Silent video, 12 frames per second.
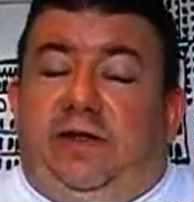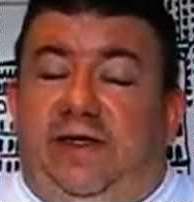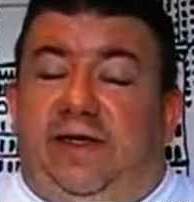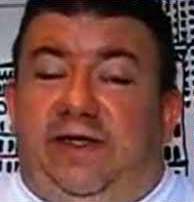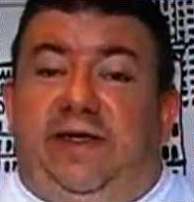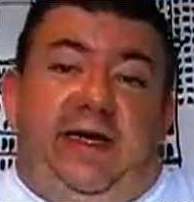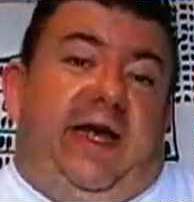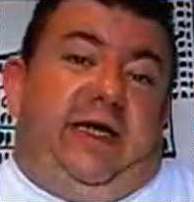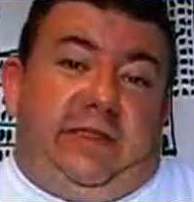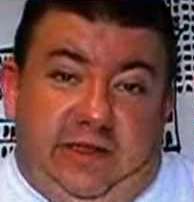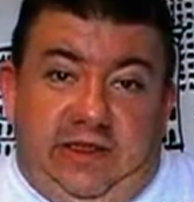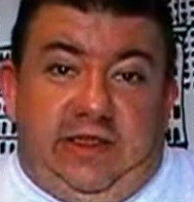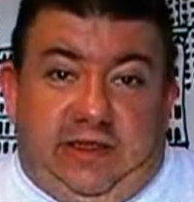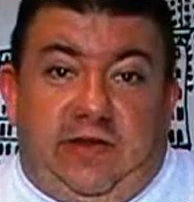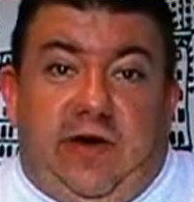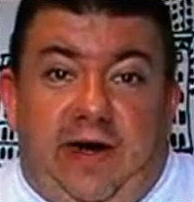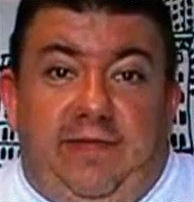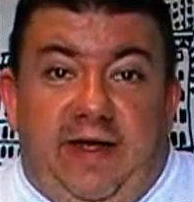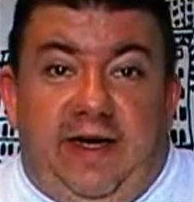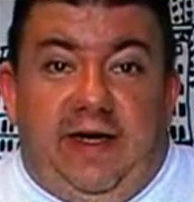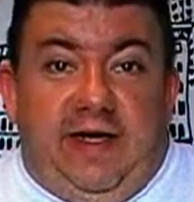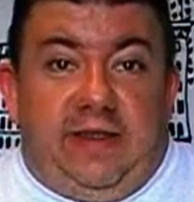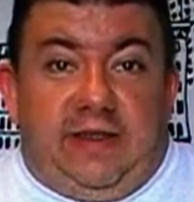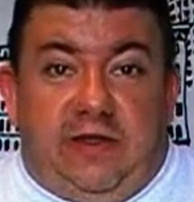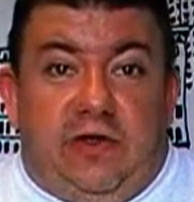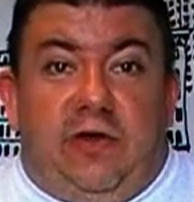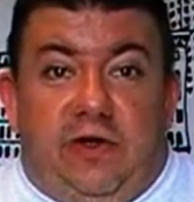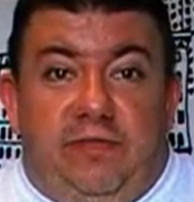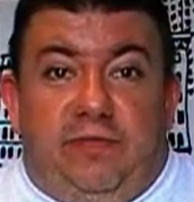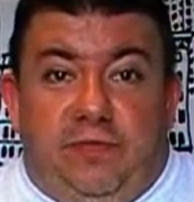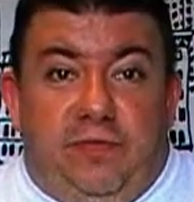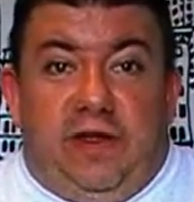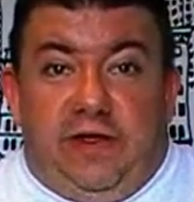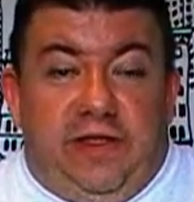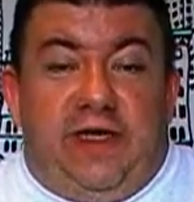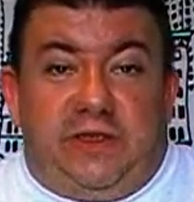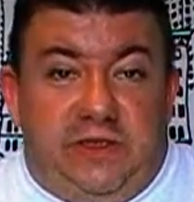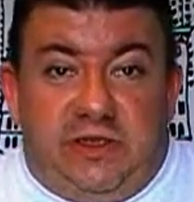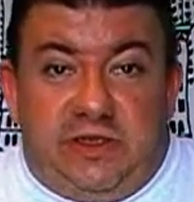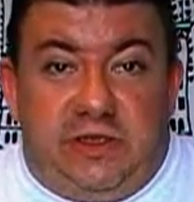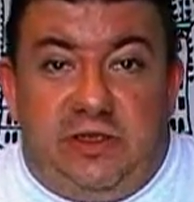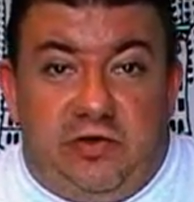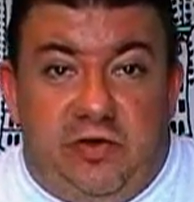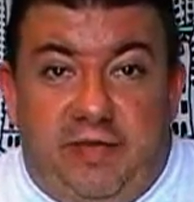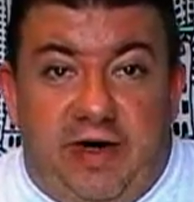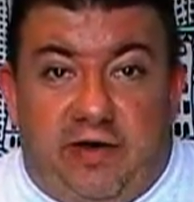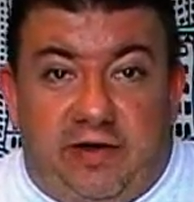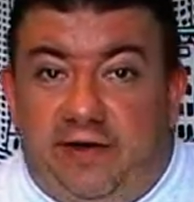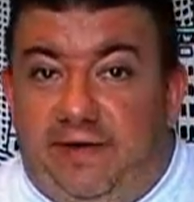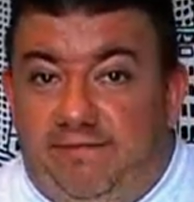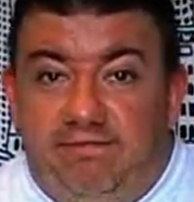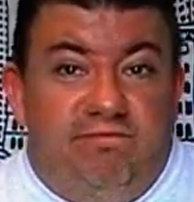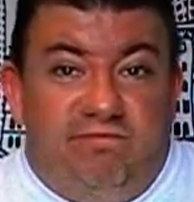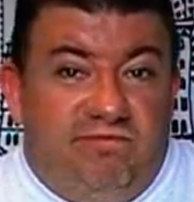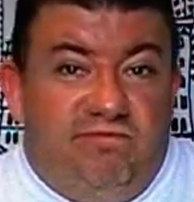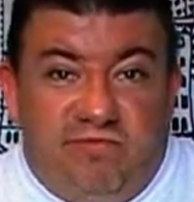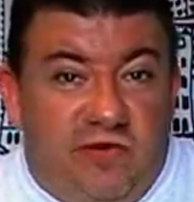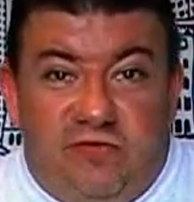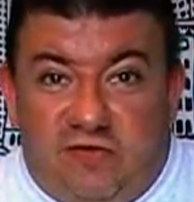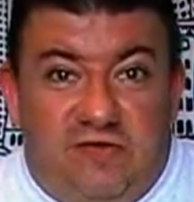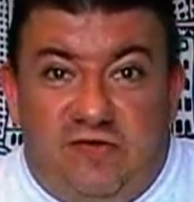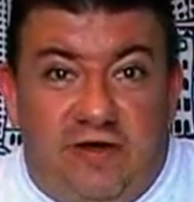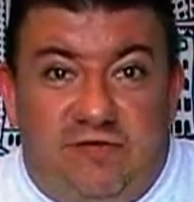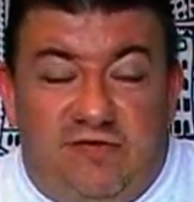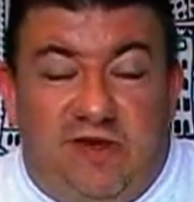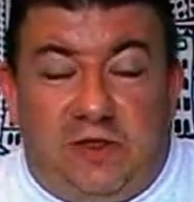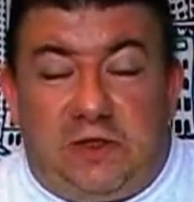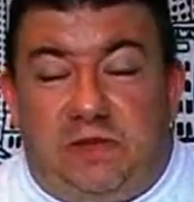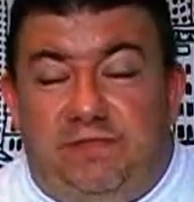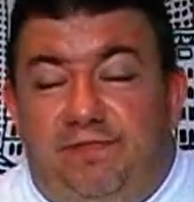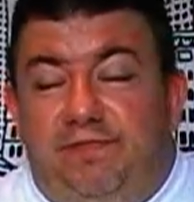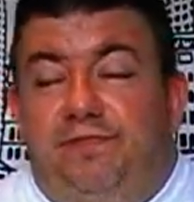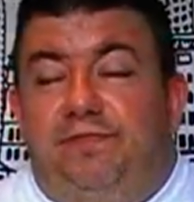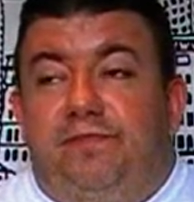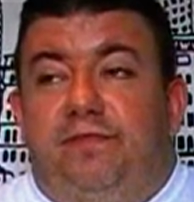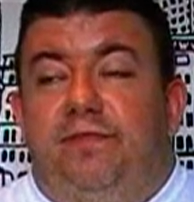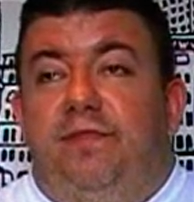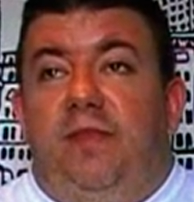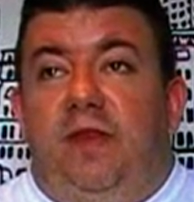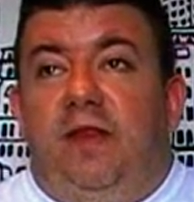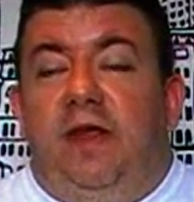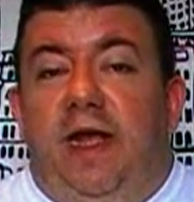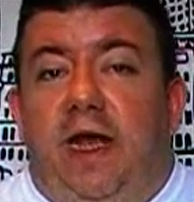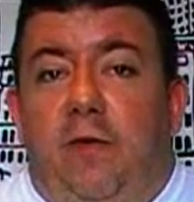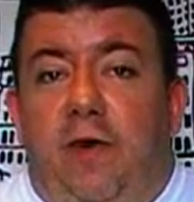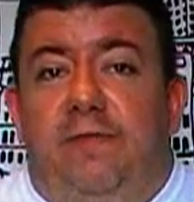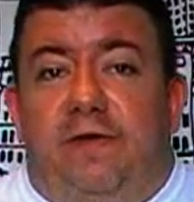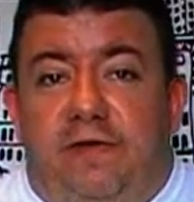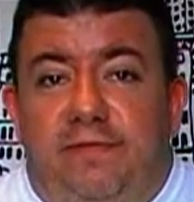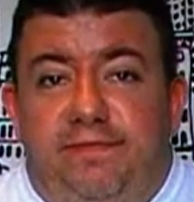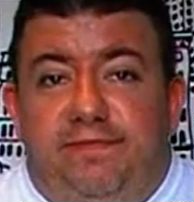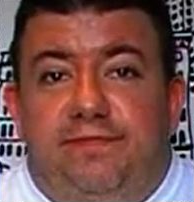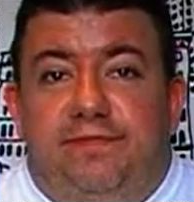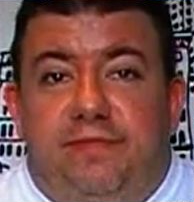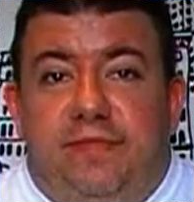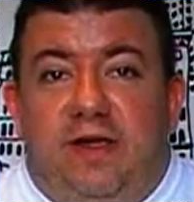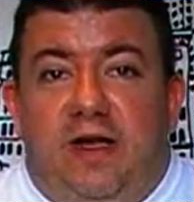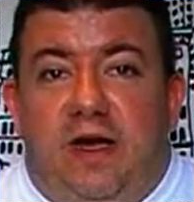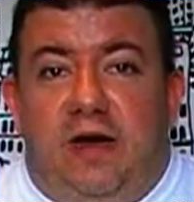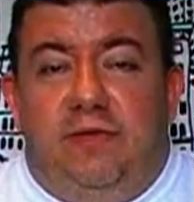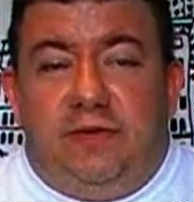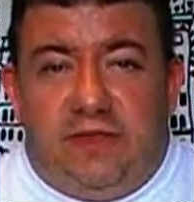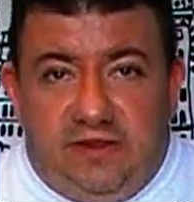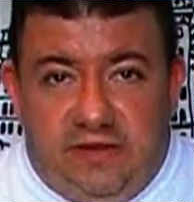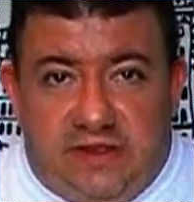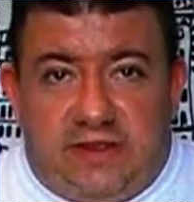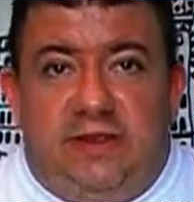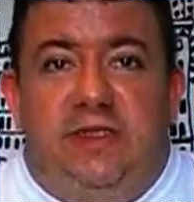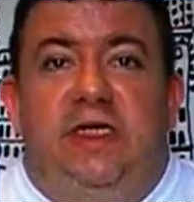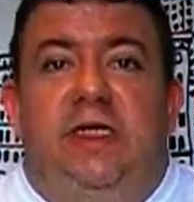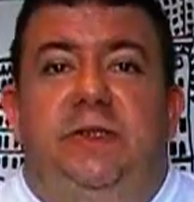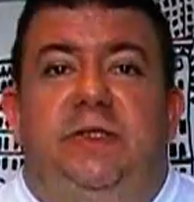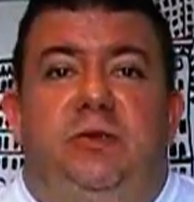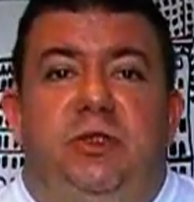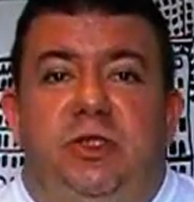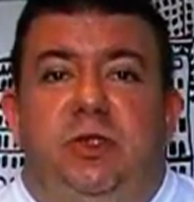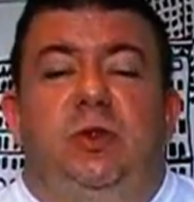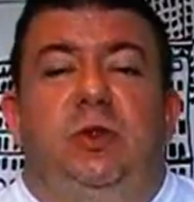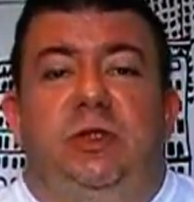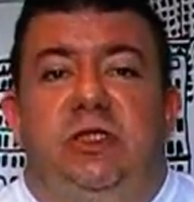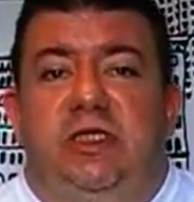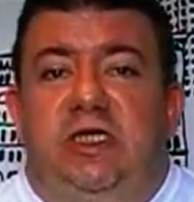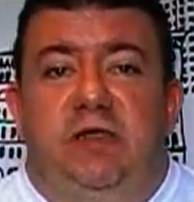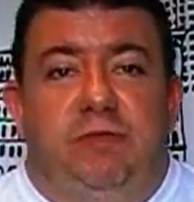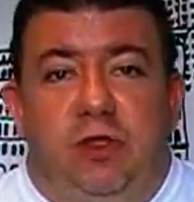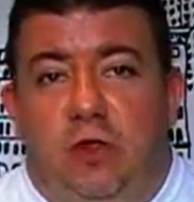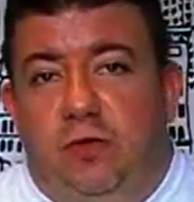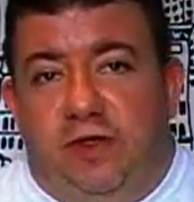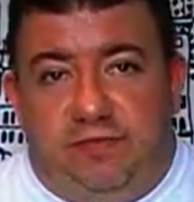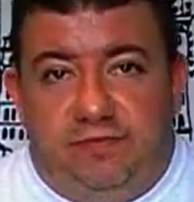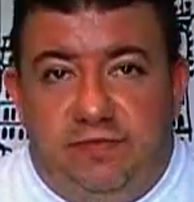You could actually describe that as the current elections this year in America. Those are the same stages. However, I will tell you this, if you choose to keep going,